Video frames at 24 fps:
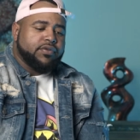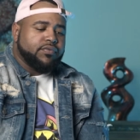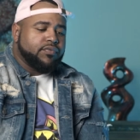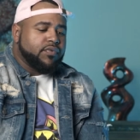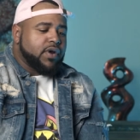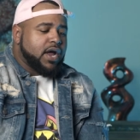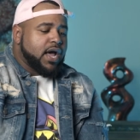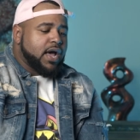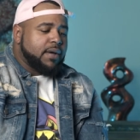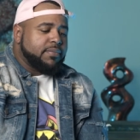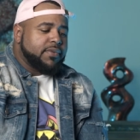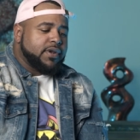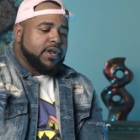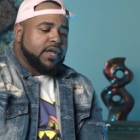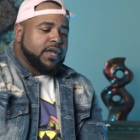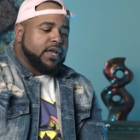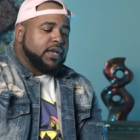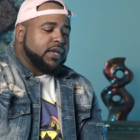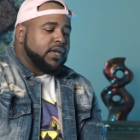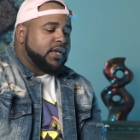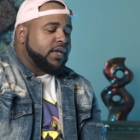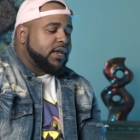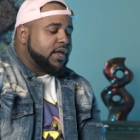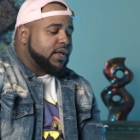to rob and they
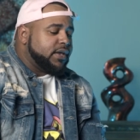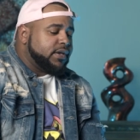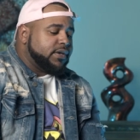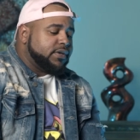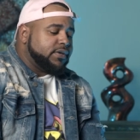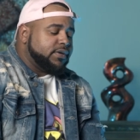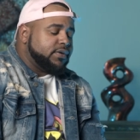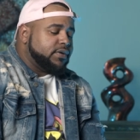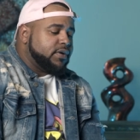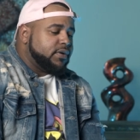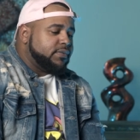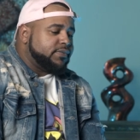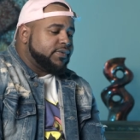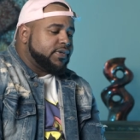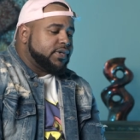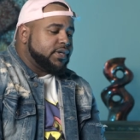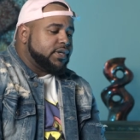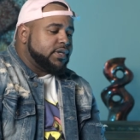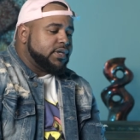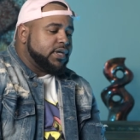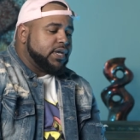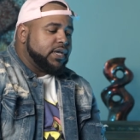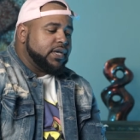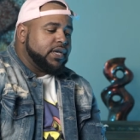get to killing, you know what I'm
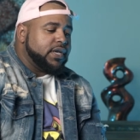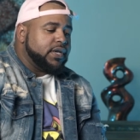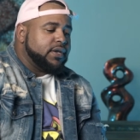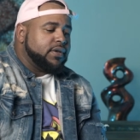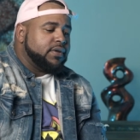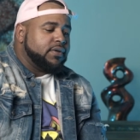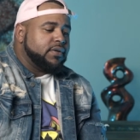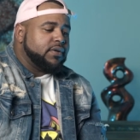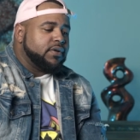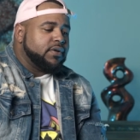saying? And then